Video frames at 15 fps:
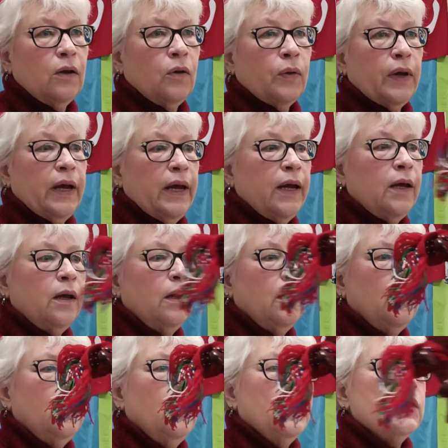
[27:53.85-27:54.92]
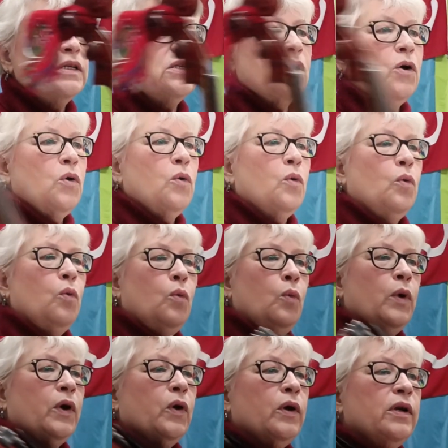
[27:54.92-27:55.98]
Okay. So
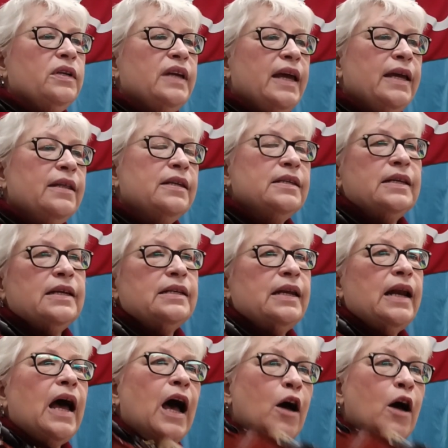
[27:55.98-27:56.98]
we're going to take this as an